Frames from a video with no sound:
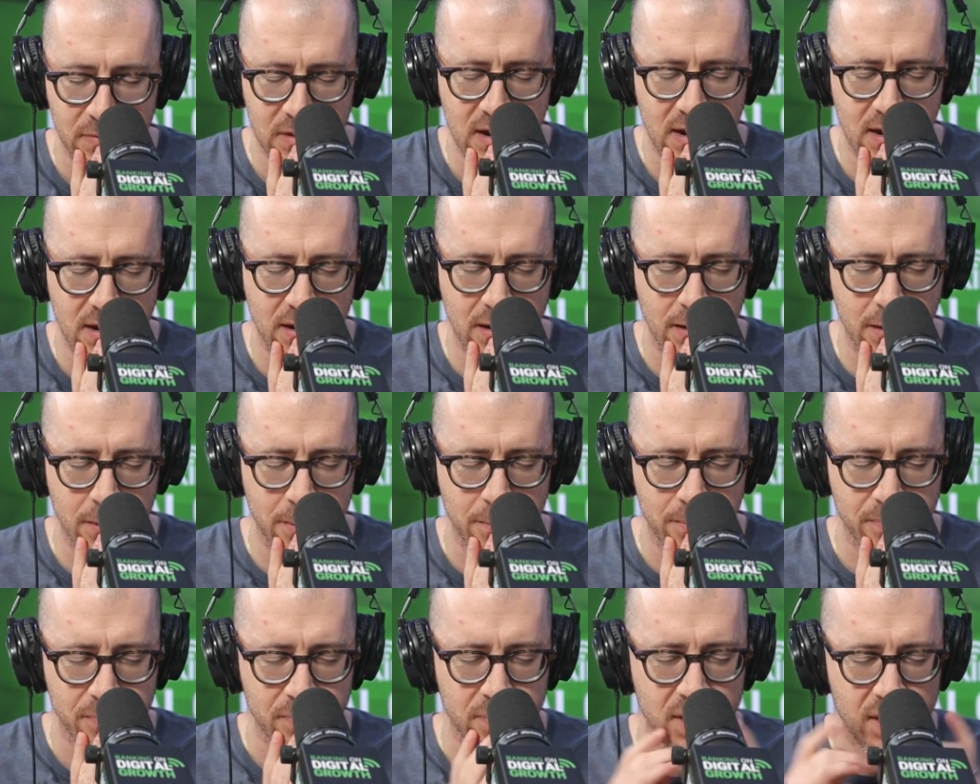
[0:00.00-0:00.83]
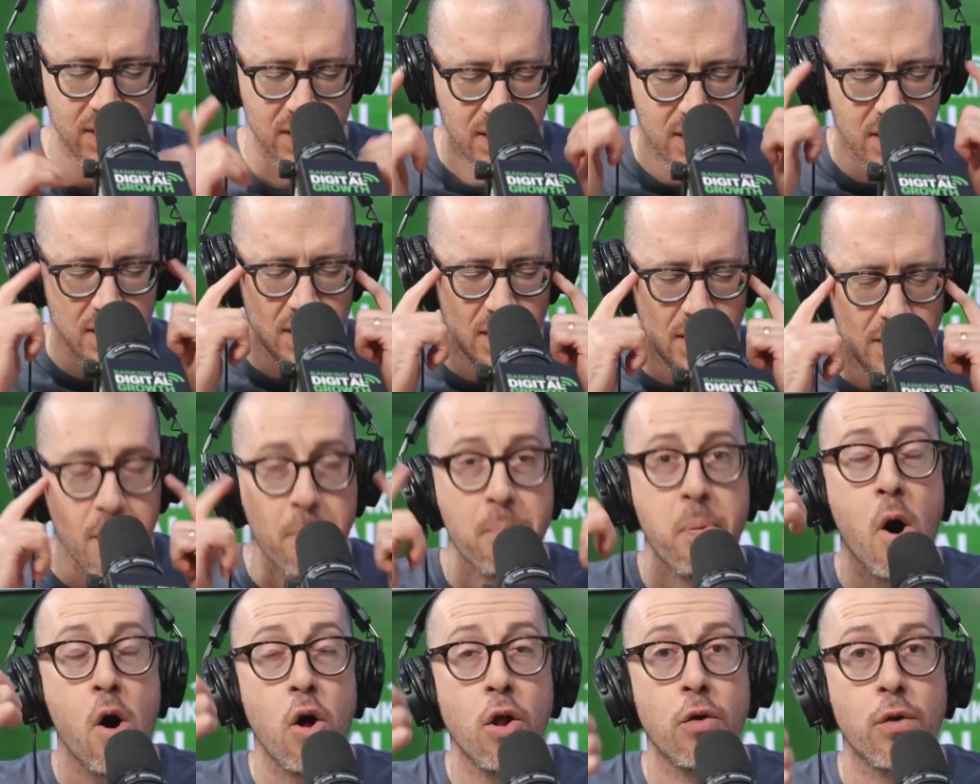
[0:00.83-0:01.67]
The
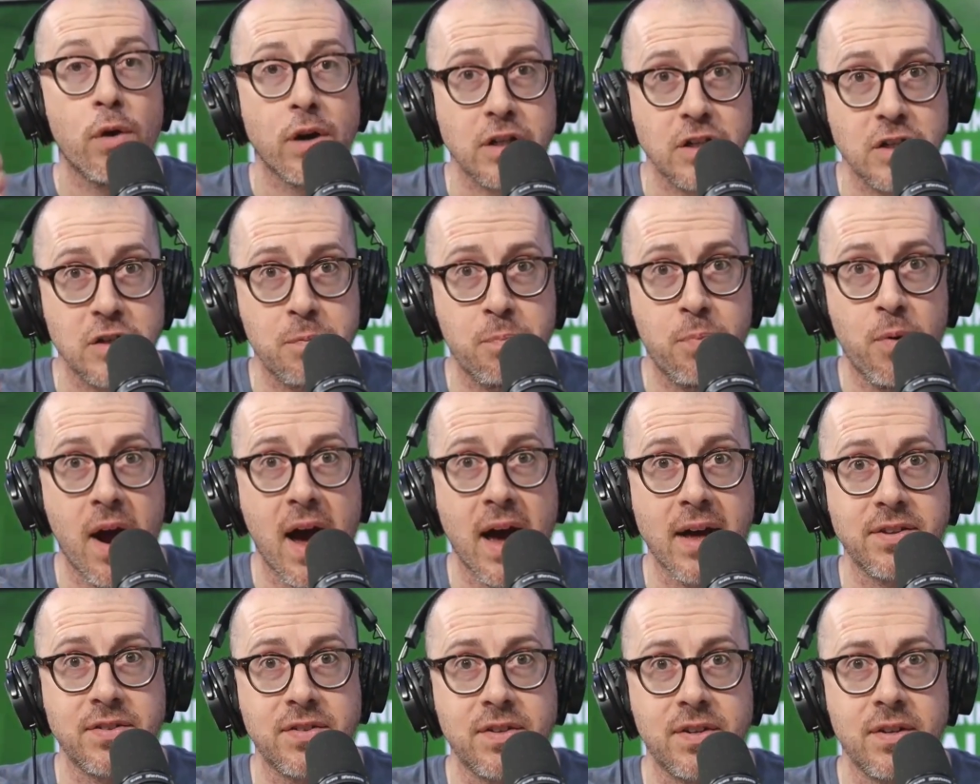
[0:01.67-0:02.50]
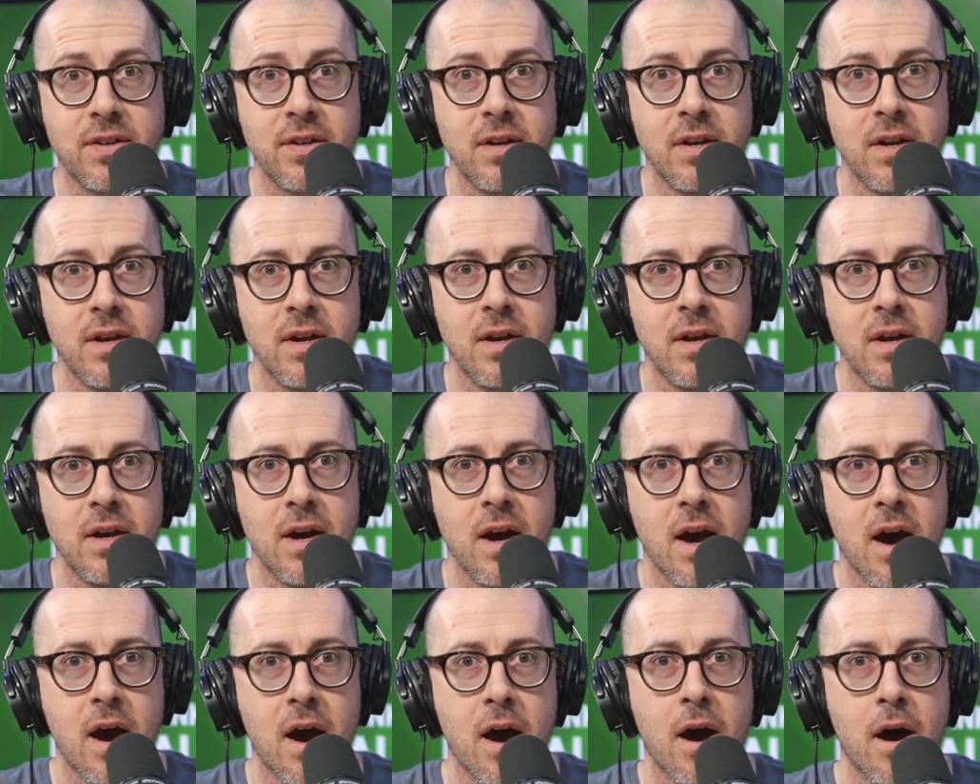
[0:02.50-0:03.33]
Polar Express
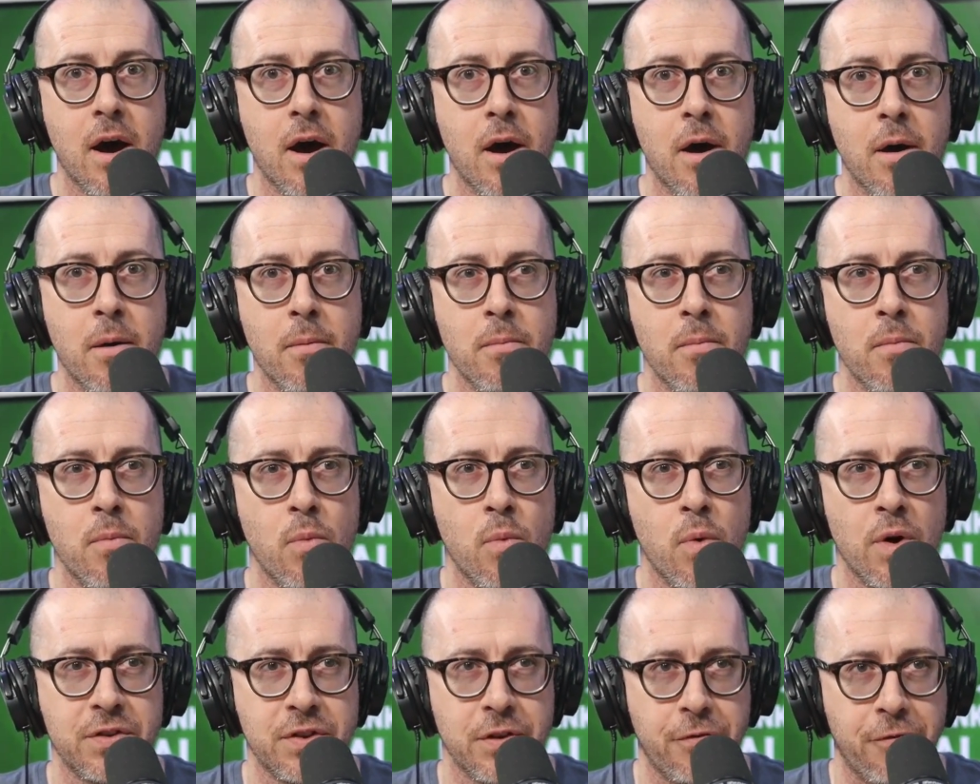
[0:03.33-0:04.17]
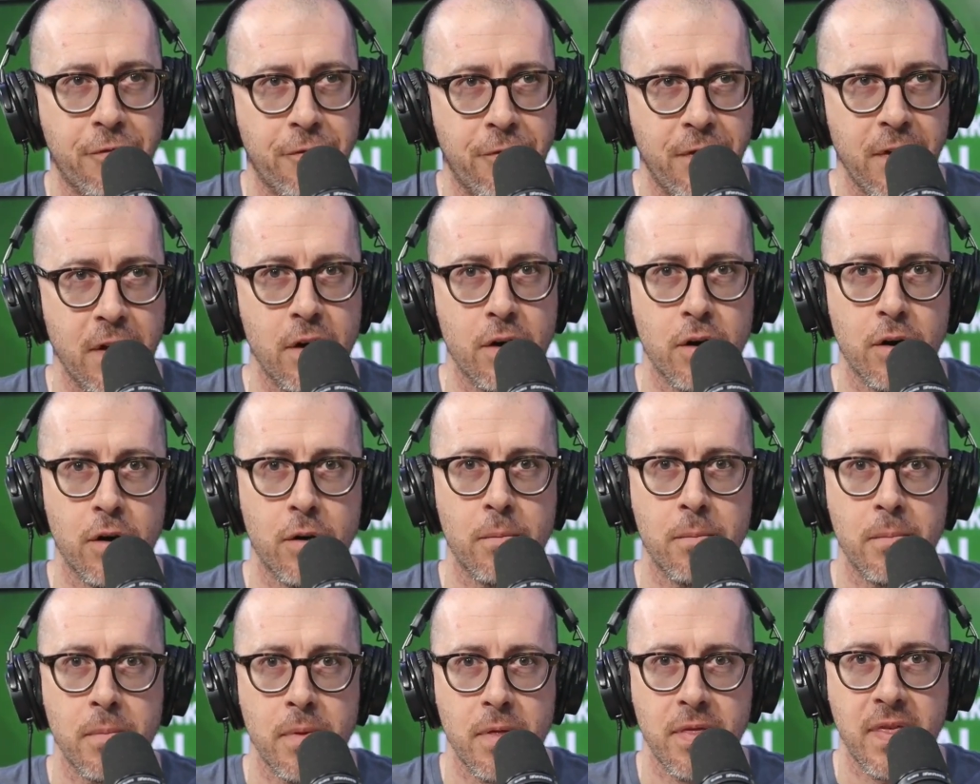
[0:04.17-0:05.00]
was a
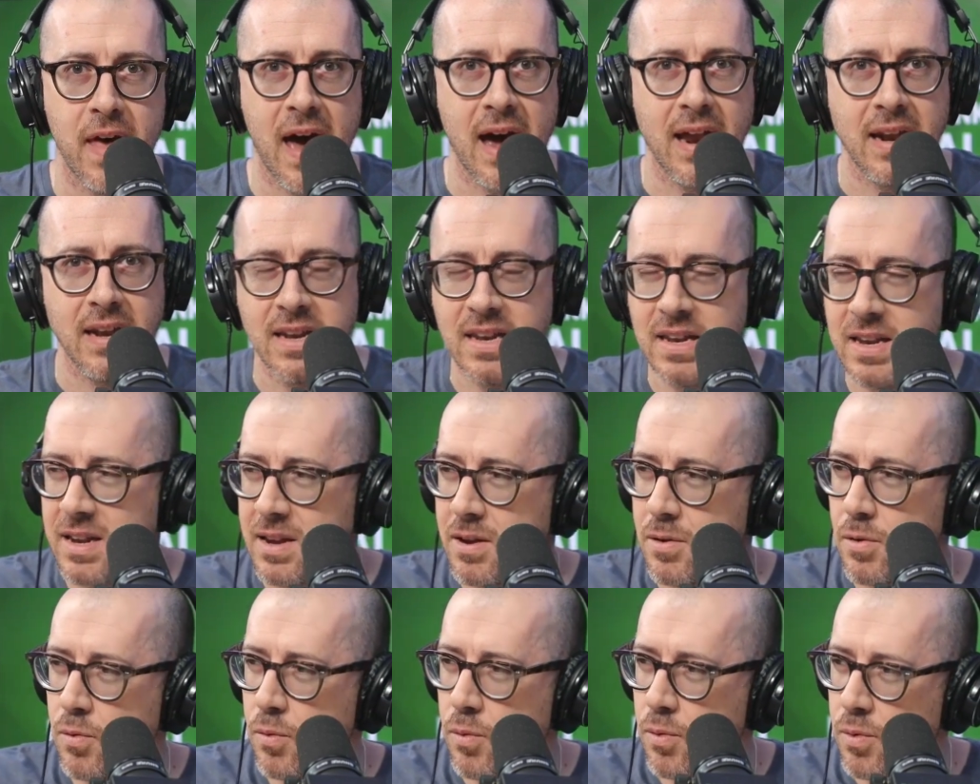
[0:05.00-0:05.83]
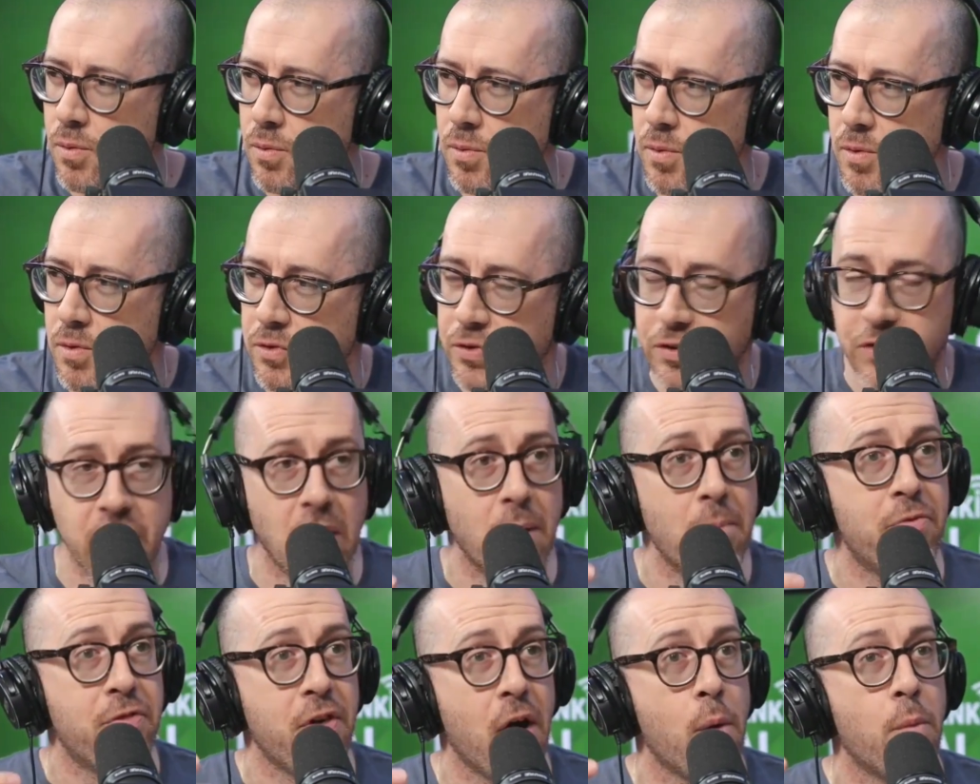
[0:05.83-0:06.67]
film that
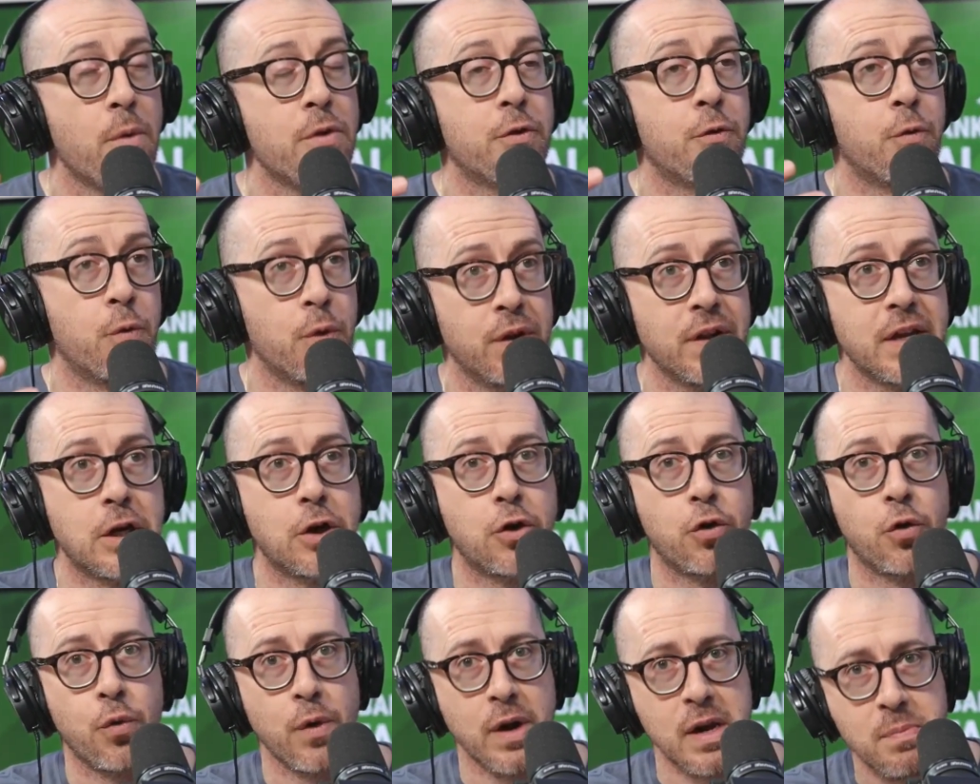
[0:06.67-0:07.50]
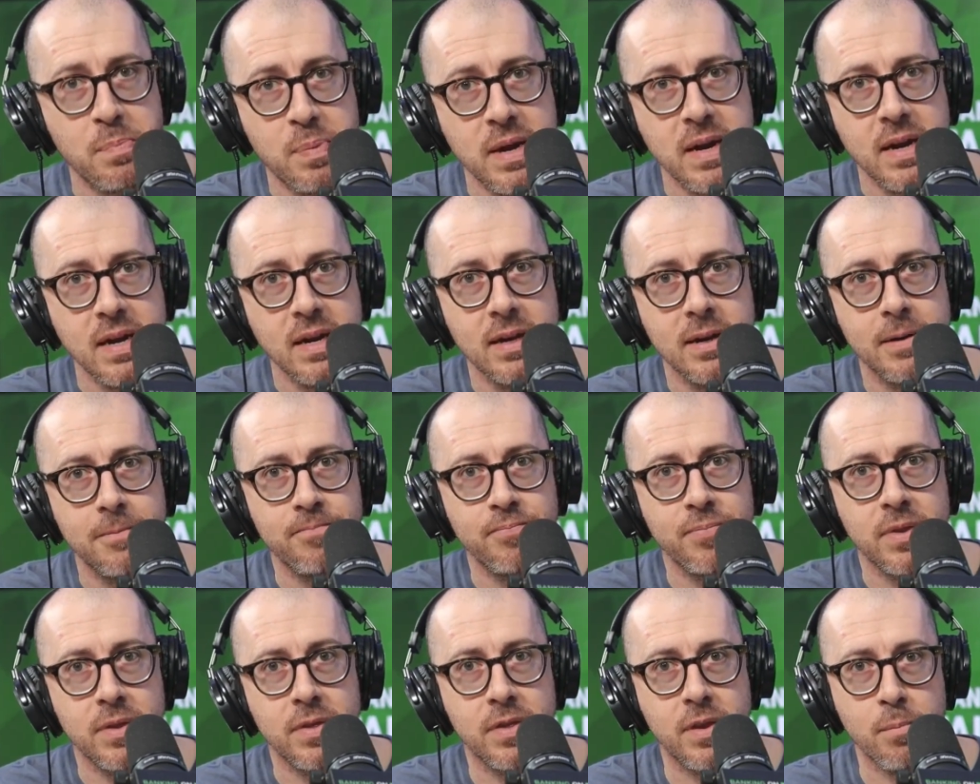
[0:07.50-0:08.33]
some thought was really creepy,
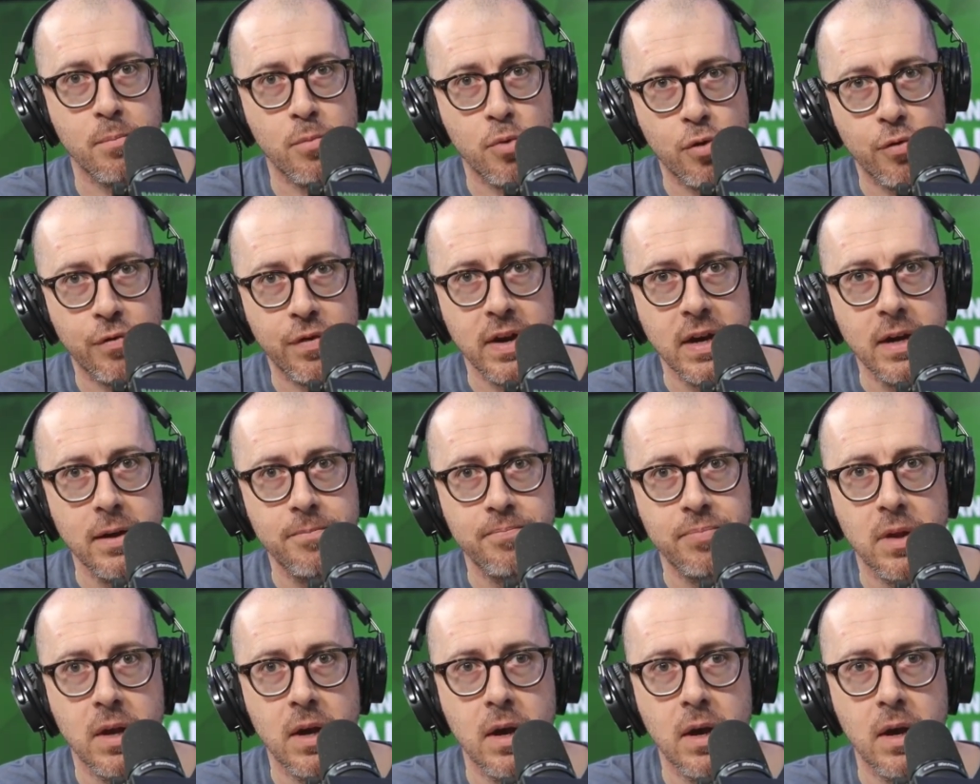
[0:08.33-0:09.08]
the movie,